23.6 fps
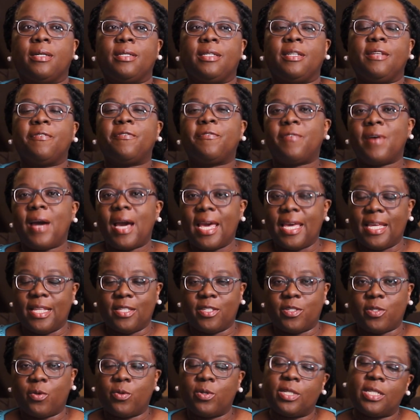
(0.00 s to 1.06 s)

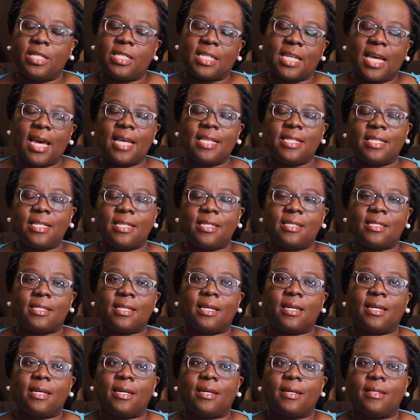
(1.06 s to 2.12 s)
defines or discusses
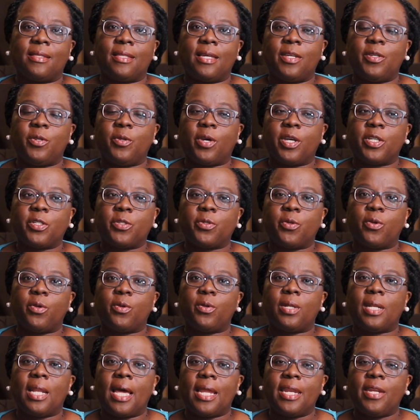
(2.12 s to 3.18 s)
the educational
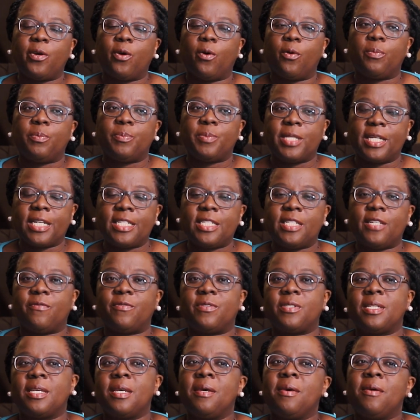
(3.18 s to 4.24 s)
learning
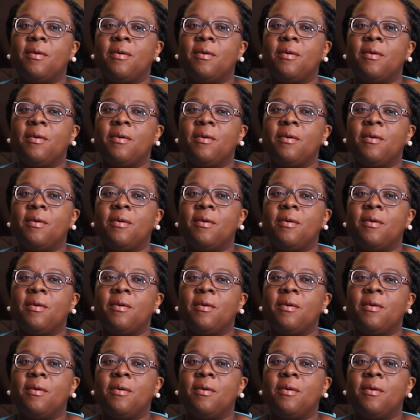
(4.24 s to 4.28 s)
objectives